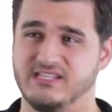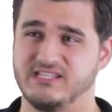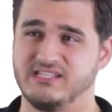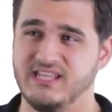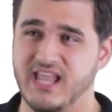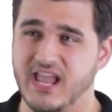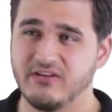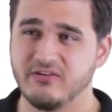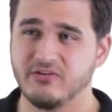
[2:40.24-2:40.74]
the
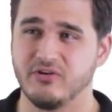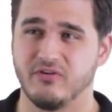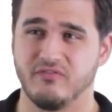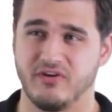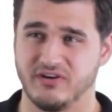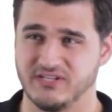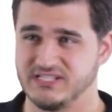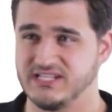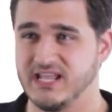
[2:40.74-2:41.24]
standard
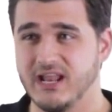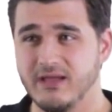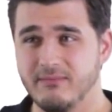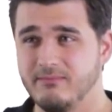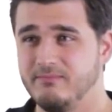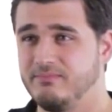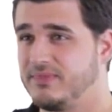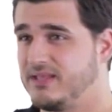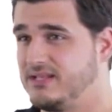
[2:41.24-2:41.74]
of our
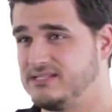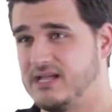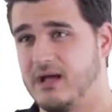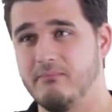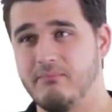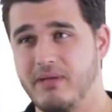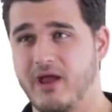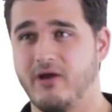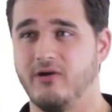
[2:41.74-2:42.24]
setup is
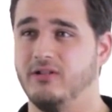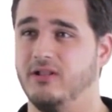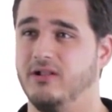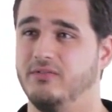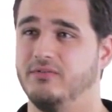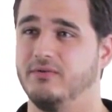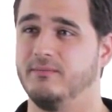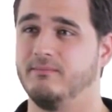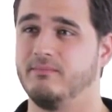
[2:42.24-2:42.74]

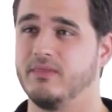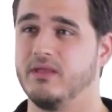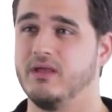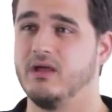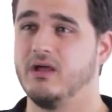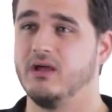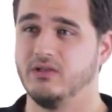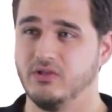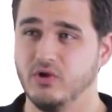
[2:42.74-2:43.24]
unparalleled.
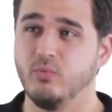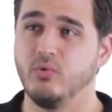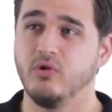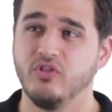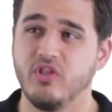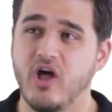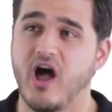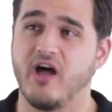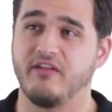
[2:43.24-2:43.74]
You
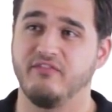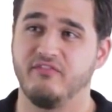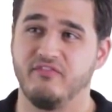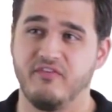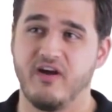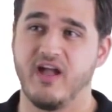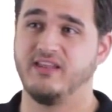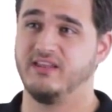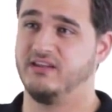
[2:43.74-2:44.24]
will not
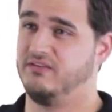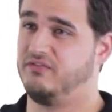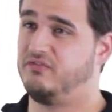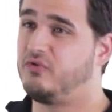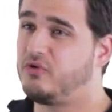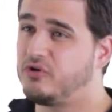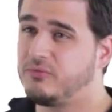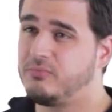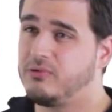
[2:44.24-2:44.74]
find an
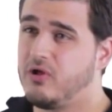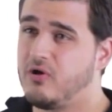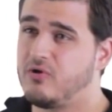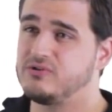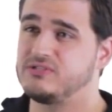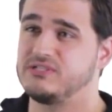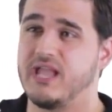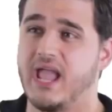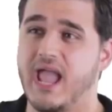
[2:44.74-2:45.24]
affordable
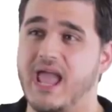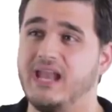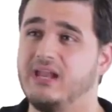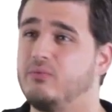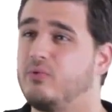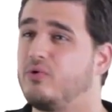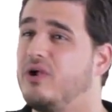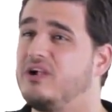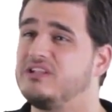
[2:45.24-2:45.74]
host
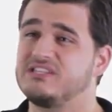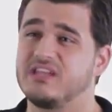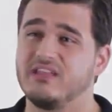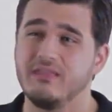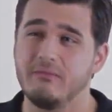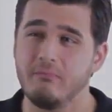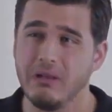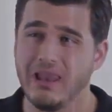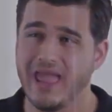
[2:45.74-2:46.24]
anywhere else
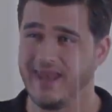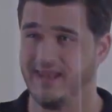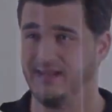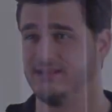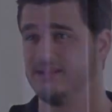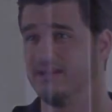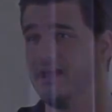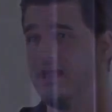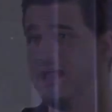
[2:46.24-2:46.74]
on the planet